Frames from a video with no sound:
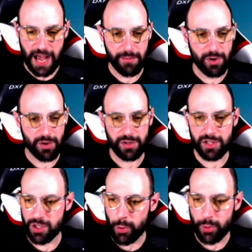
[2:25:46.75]
I'm
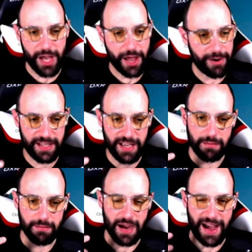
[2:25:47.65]
not so tired,
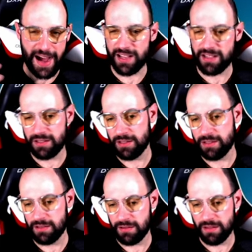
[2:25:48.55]
and my eyes
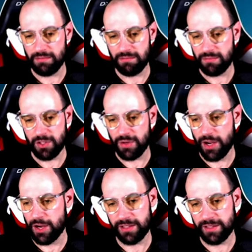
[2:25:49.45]
don't don't
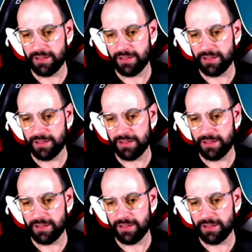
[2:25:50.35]
hurt.